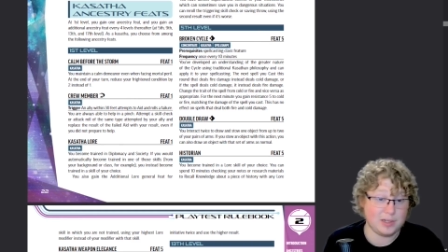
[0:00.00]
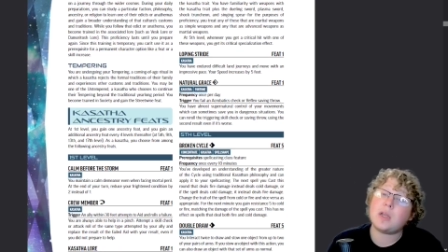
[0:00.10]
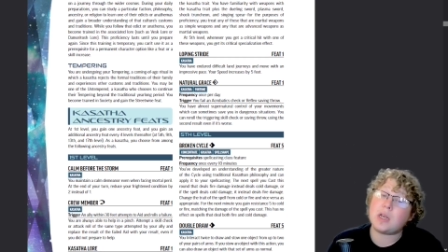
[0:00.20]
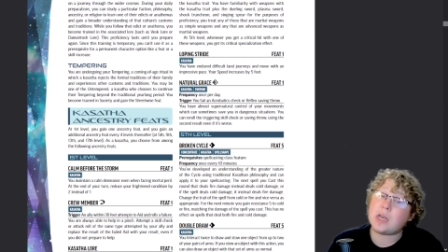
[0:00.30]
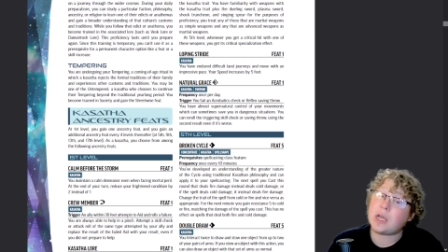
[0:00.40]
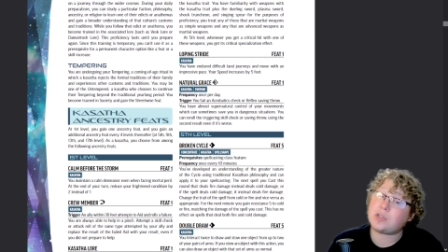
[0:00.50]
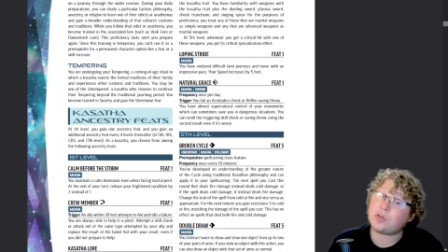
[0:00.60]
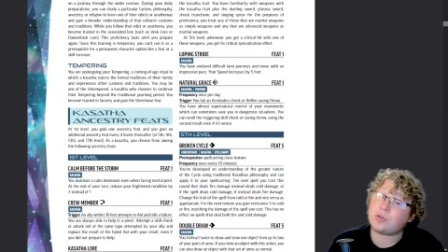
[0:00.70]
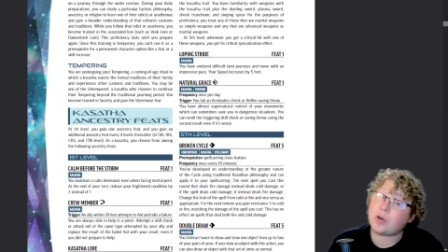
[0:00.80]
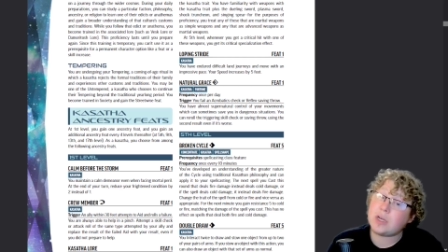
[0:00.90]
Natural
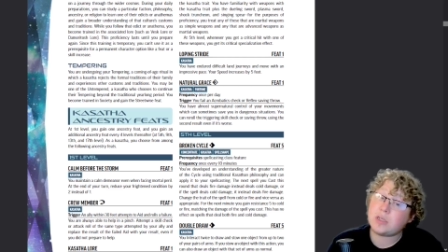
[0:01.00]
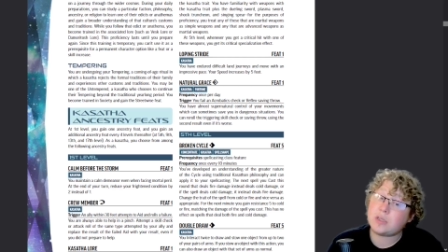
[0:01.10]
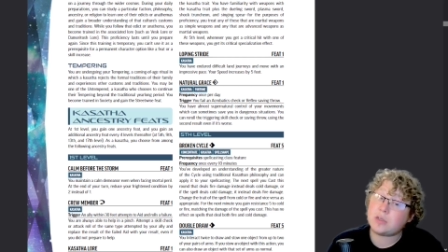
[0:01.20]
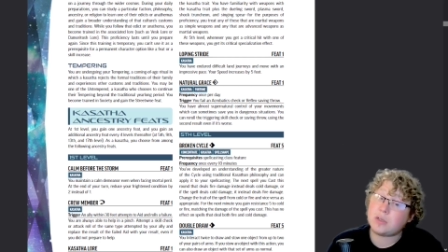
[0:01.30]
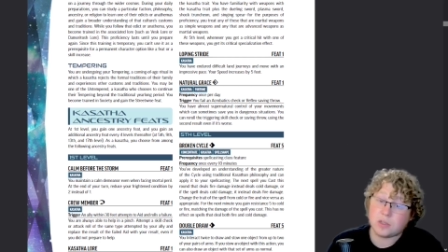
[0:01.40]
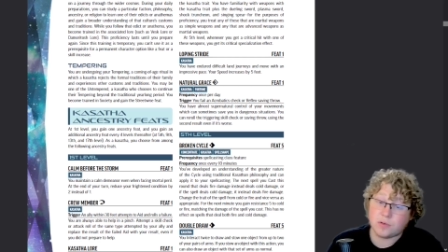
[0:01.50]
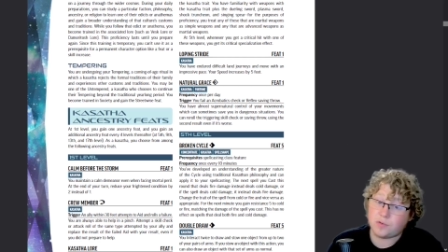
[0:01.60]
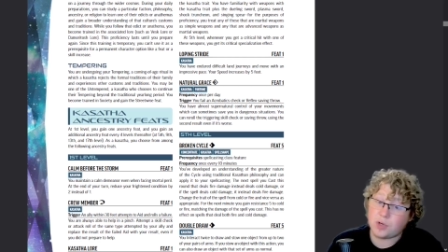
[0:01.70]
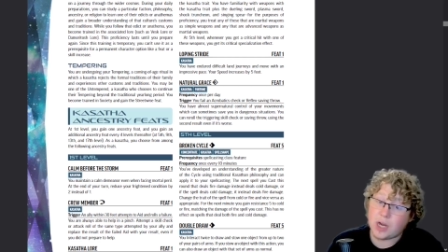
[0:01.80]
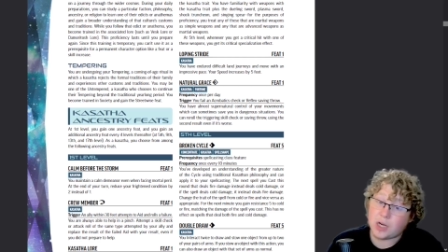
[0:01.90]
Grace as a
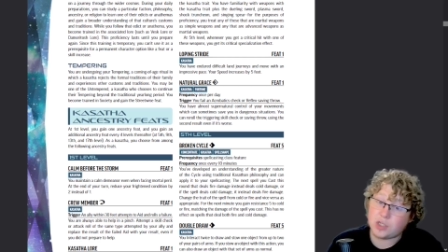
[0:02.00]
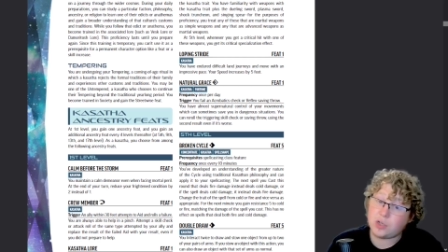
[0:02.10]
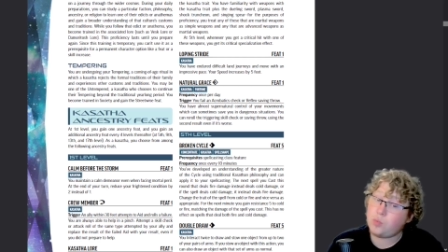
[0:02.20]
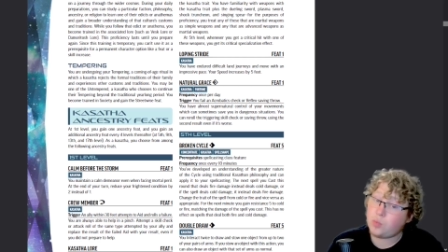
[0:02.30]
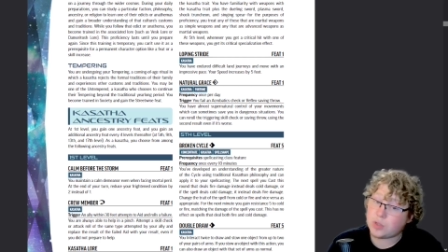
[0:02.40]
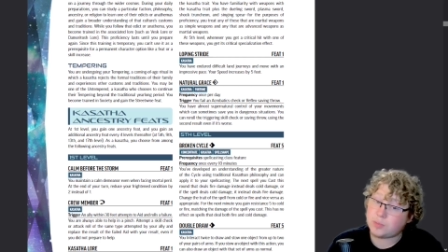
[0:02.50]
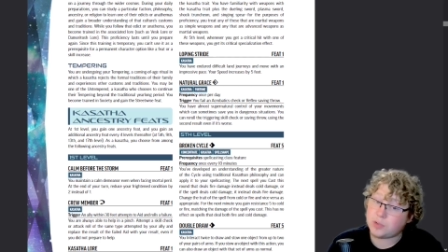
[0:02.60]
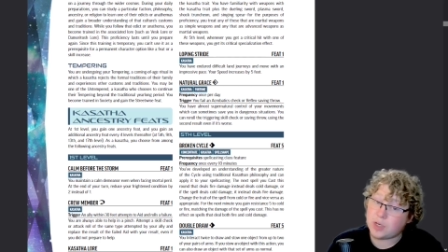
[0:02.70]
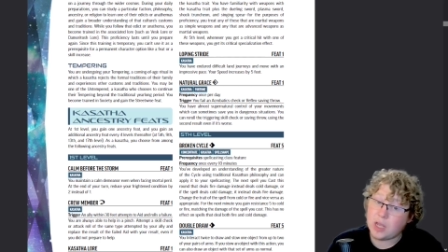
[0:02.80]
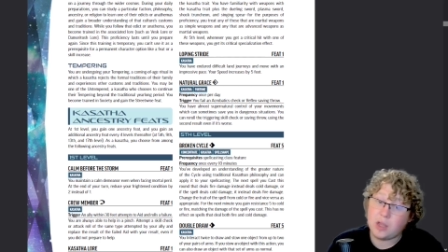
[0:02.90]
free action once per
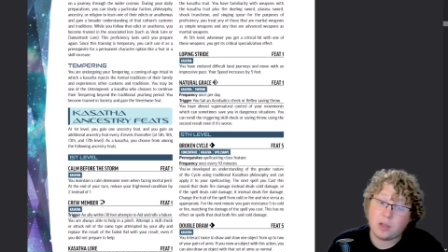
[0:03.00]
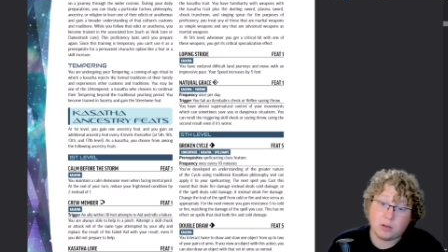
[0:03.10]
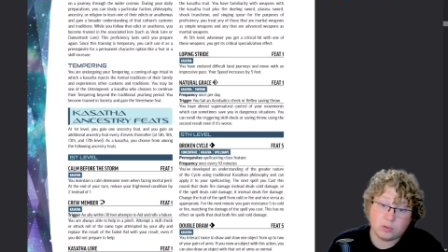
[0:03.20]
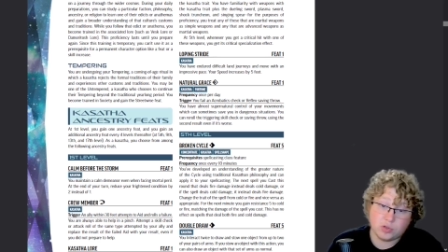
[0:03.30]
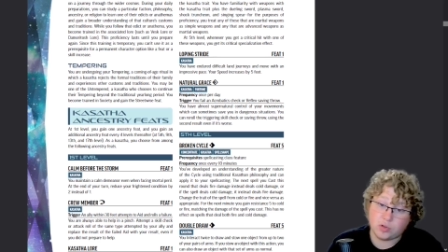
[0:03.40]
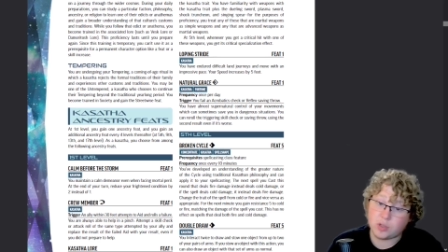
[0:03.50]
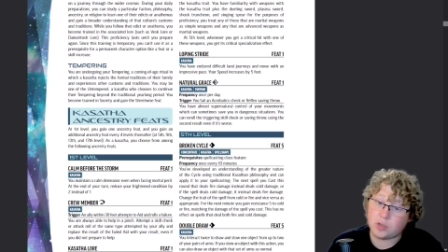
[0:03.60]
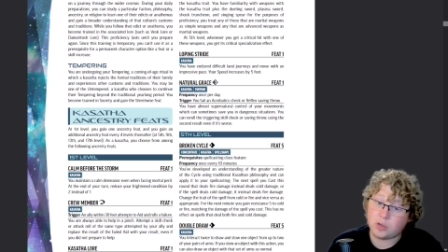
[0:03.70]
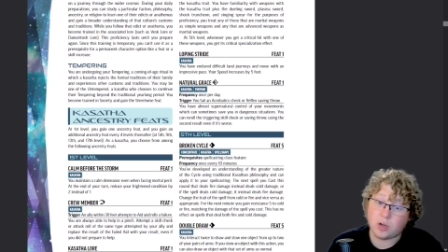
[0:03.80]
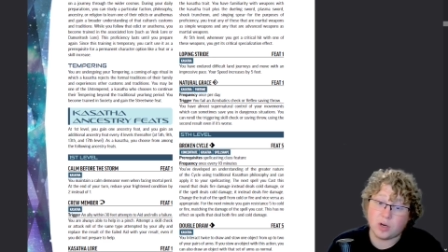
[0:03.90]
day,
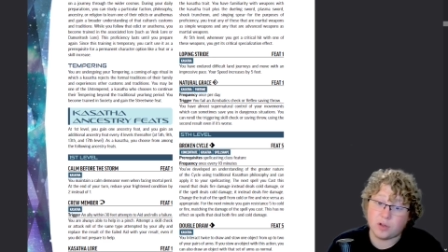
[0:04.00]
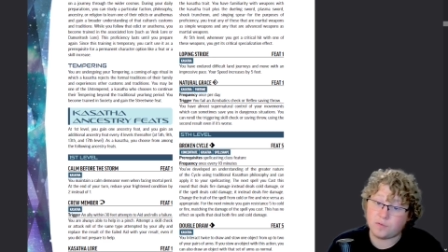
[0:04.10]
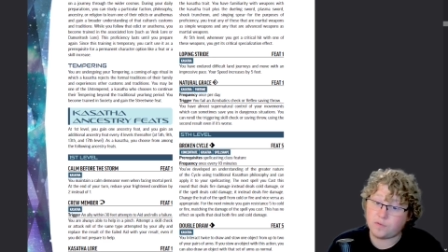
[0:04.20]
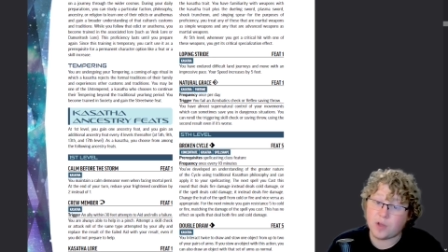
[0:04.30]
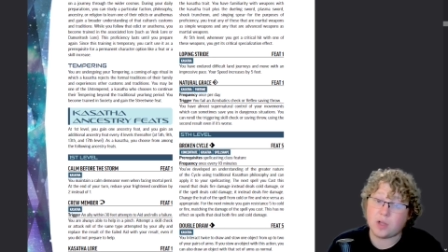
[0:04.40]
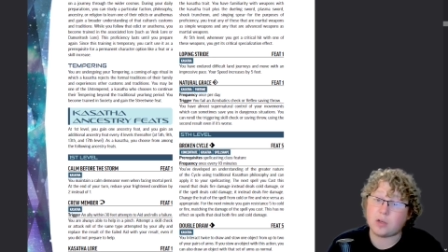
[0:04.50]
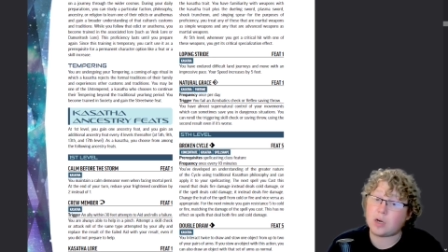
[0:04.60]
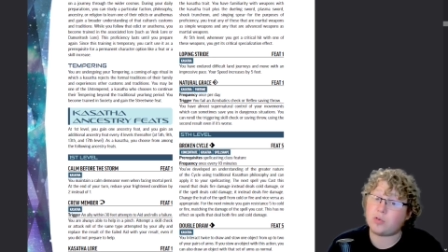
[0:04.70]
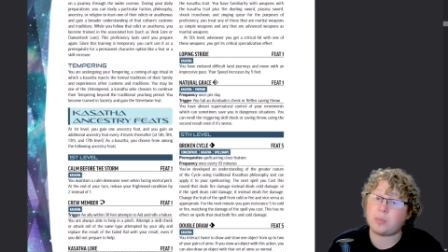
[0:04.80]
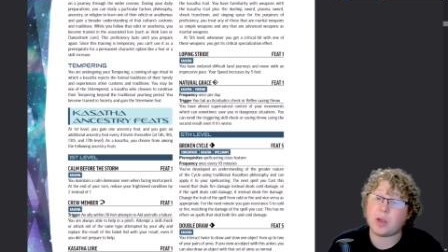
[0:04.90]
triggered on a failed
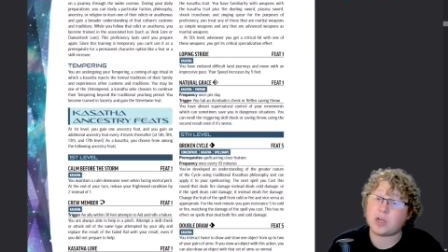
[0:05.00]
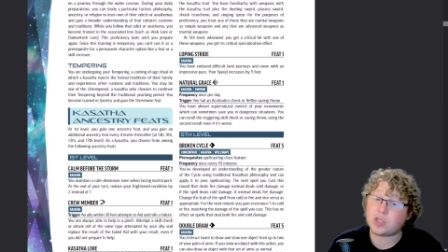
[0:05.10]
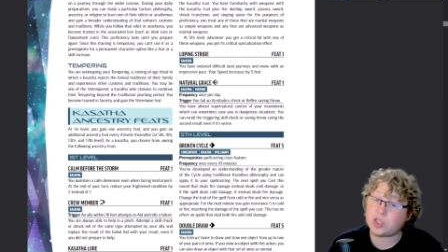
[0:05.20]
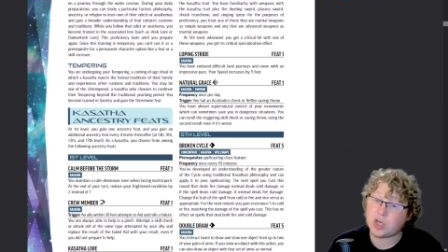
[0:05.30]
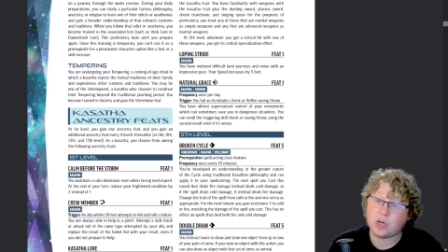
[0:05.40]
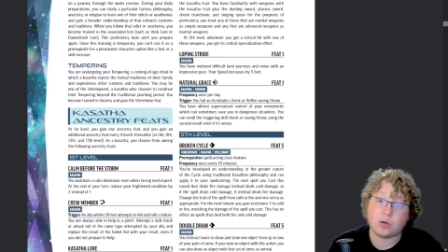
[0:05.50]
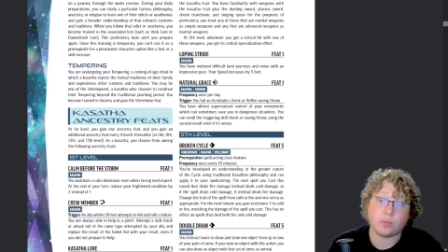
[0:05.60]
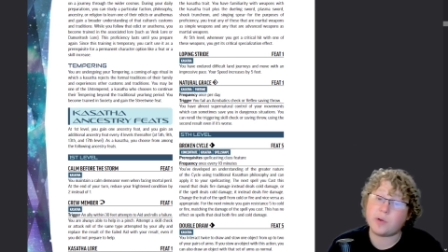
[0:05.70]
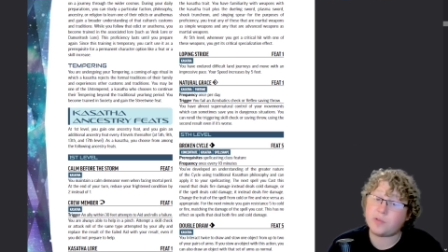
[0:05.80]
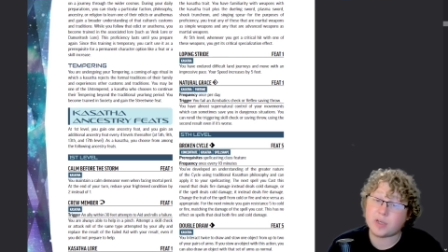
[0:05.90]
acrobatics check or
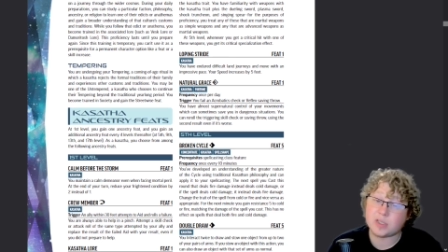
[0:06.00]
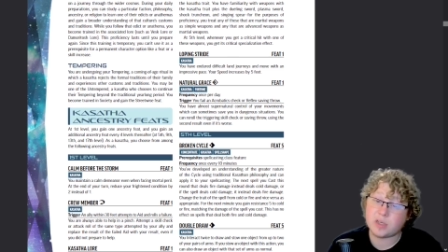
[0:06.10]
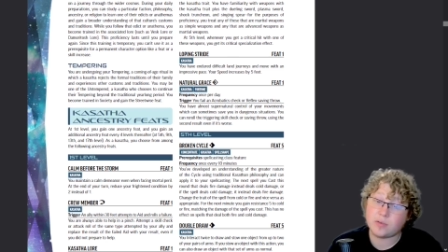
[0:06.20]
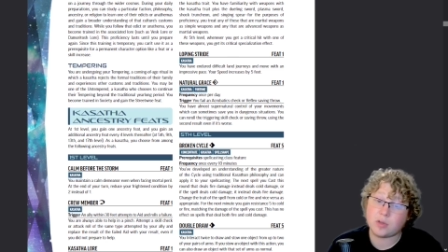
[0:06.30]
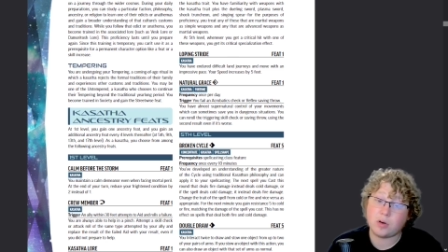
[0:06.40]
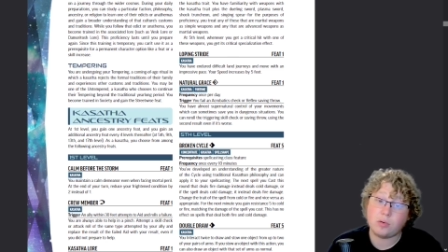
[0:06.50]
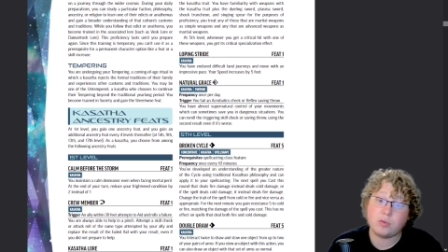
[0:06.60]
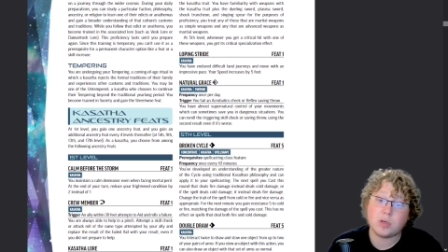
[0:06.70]
reflex saving throw.